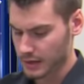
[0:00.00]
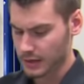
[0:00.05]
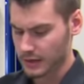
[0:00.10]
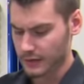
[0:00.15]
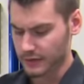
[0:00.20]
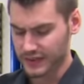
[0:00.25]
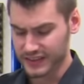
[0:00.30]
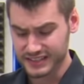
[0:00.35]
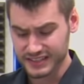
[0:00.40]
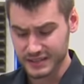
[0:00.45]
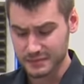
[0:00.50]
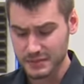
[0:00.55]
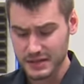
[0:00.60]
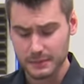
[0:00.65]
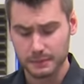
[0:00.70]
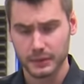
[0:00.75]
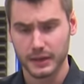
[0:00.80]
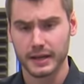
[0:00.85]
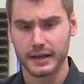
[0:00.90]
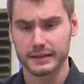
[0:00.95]
This can be
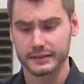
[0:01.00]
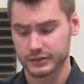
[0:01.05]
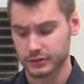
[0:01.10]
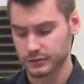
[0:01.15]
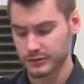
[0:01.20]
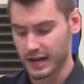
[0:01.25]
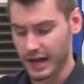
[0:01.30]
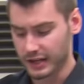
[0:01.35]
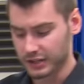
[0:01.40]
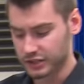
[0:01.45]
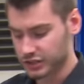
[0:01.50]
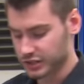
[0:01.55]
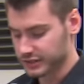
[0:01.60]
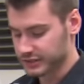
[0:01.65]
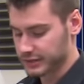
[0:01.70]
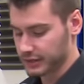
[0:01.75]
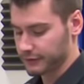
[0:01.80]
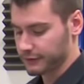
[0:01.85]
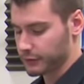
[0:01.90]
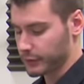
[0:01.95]
applied to not just
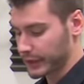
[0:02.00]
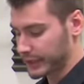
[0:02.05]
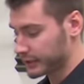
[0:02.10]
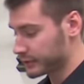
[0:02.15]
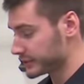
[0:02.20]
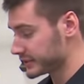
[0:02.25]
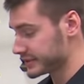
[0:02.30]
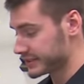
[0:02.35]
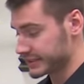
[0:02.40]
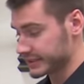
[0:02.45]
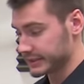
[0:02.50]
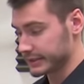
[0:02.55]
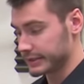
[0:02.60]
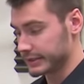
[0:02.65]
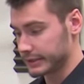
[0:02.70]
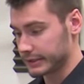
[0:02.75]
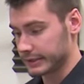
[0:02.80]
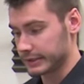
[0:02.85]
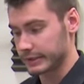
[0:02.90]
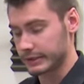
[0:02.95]
a
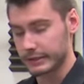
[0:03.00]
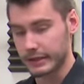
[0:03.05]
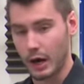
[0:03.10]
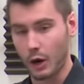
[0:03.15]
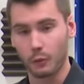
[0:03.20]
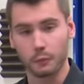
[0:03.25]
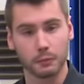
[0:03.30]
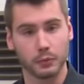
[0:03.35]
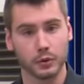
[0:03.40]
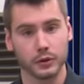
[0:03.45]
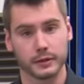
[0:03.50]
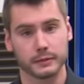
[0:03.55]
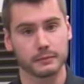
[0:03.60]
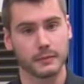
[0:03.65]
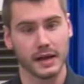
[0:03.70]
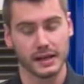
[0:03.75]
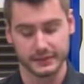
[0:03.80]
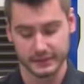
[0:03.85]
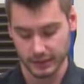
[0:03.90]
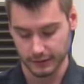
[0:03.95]
frequency output
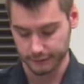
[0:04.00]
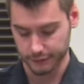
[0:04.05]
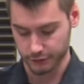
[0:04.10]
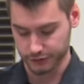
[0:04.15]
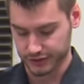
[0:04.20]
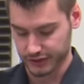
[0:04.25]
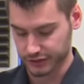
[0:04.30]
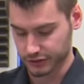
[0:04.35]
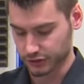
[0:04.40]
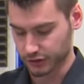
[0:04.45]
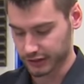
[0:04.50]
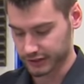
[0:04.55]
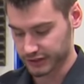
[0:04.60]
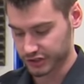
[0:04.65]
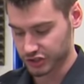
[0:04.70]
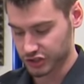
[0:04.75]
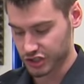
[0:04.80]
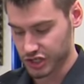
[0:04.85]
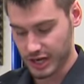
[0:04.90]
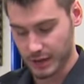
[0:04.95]
mass airflow sensor like this
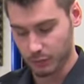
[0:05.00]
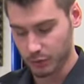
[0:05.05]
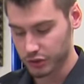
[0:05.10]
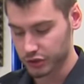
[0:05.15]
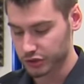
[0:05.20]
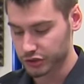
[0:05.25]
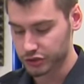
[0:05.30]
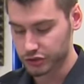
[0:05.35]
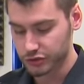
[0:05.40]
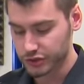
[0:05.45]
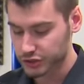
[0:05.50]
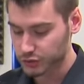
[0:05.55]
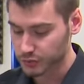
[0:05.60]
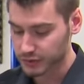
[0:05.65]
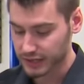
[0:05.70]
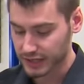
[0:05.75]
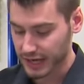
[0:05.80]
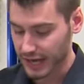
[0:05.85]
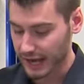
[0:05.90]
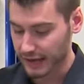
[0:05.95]
G M one. You could do this with
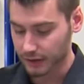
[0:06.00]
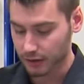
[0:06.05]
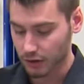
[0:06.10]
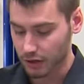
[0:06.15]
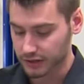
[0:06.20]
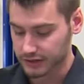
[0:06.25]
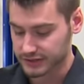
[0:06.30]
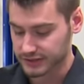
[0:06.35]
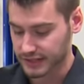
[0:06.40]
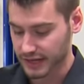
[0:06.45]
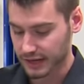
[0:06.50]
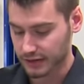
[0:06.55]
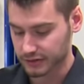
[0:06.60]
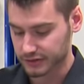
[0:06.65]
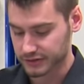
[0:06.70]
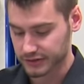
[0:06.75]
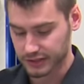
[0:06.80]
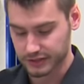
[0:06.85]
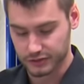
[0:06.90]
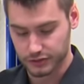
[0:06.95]
an analog style
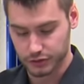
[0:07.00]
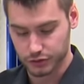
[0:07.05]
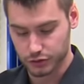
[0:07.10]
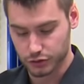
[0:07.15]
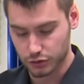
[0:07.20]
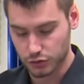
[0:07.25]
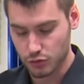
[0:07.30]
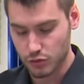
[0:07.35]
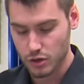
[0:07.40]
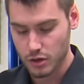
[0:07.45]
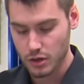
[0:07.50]
sensor too.